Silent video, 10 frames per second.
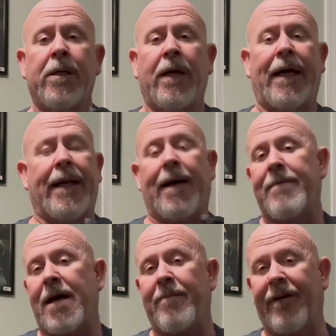And I'm
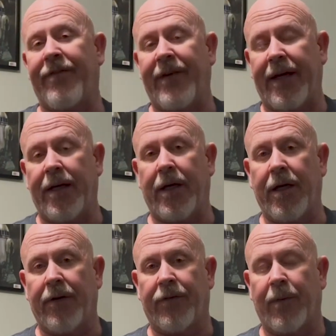not a big fan
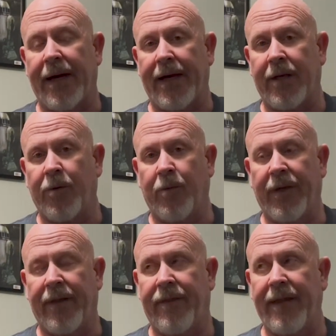of riding
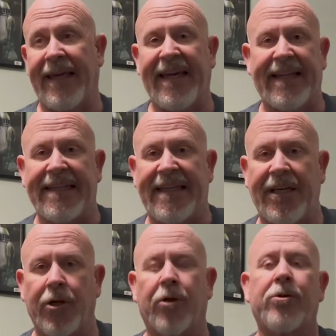with heated
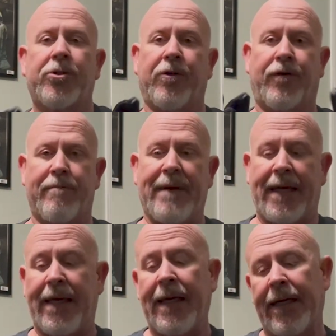gear. So for
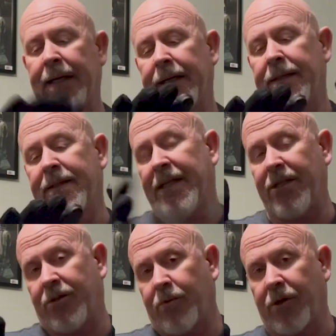me,
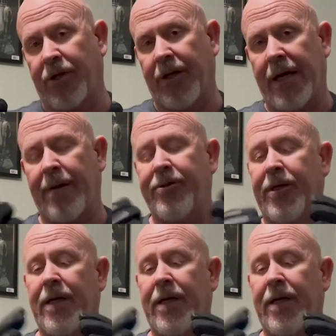these were a good option.